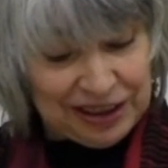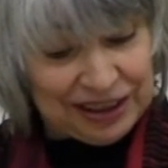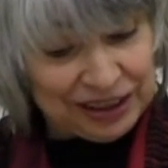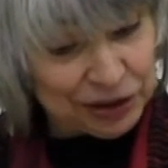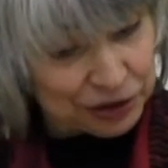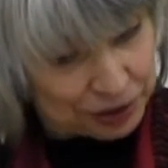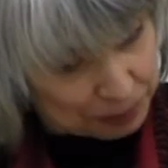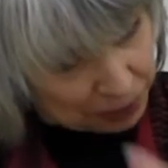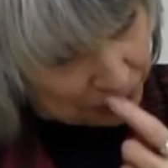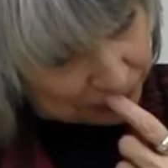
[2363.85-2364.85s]
here in
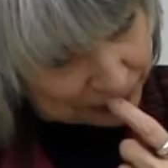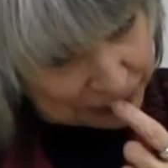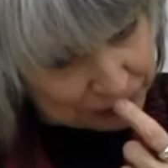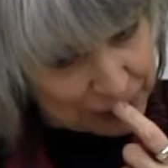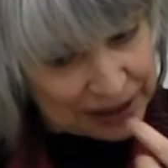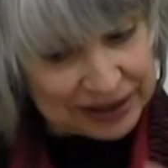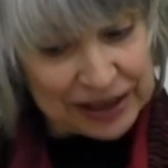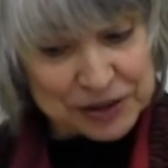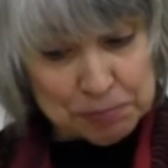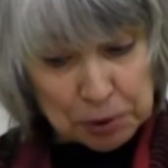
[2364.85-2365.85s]
Paul signified
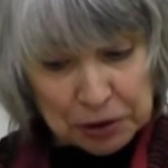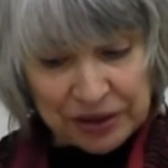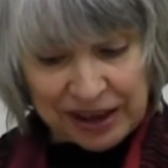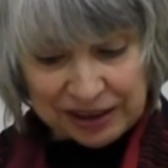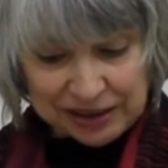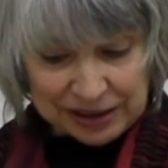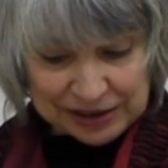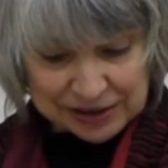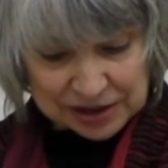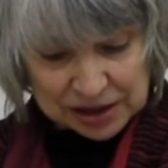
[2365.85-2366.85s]
as birth
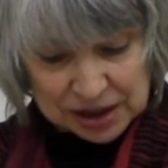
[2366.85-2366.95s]
agonies,